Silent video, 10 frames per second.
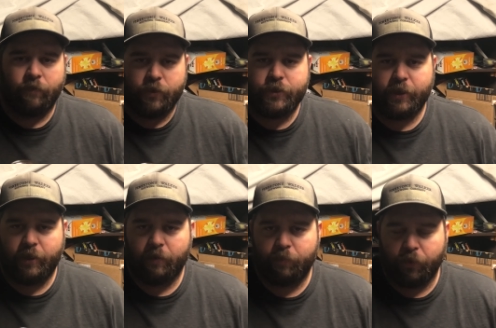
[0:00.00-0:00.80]

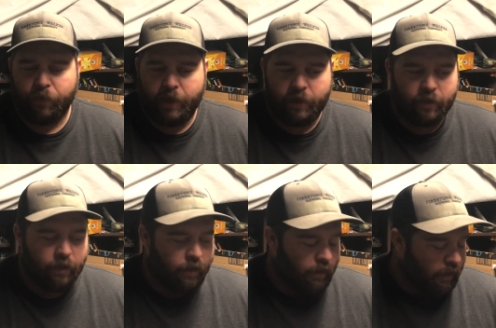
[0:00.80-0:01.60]
Virginia perique,
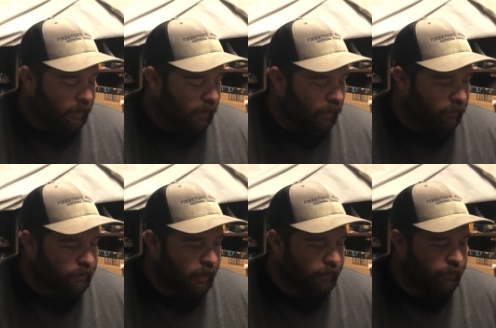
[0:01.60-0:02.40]
and I'll
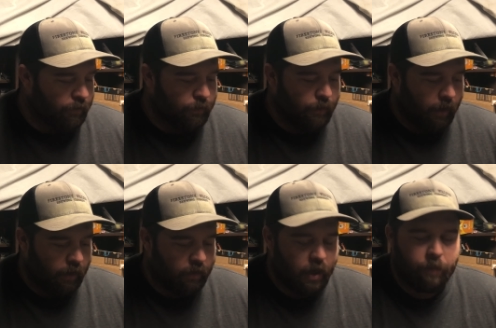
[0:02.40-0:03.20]
try
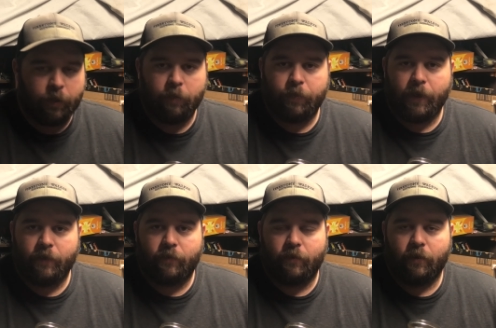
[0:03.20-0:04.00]
to copy and
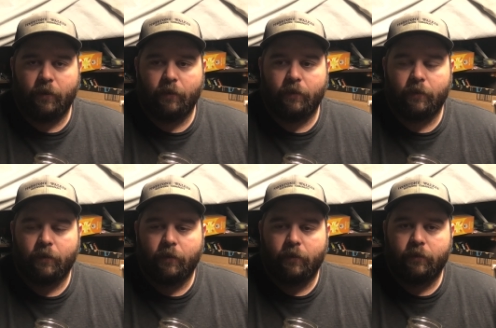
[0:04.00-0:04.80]
paste the
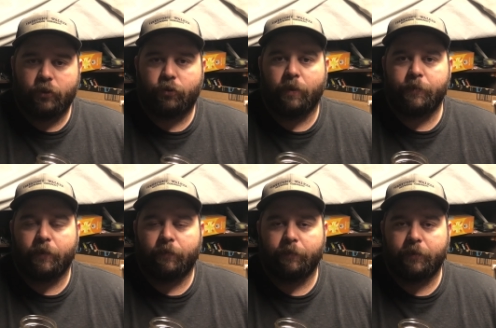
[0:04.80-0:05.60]

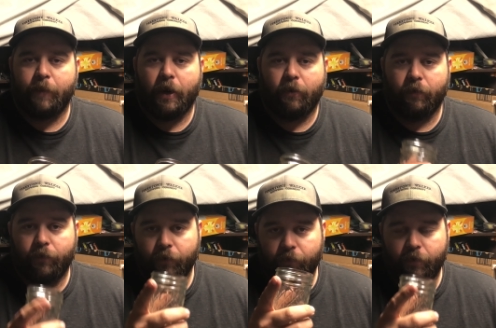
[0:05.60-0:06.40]
description from tobacco
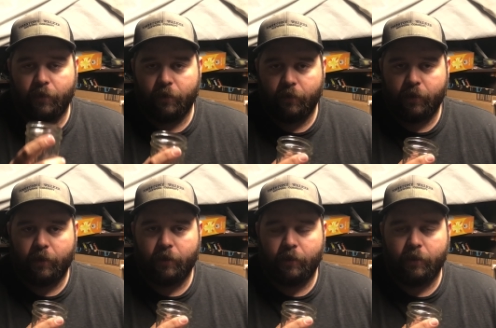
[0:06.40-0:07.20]
reviews in
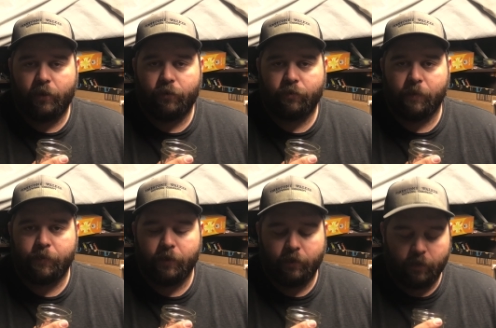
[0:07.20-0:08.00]
the
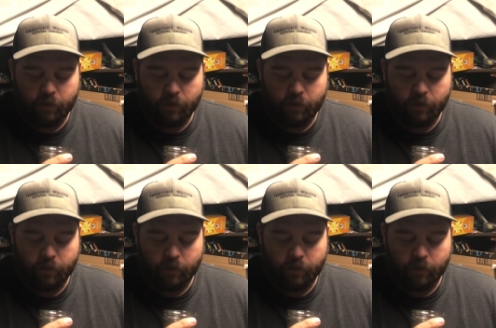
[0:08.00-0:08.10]
description on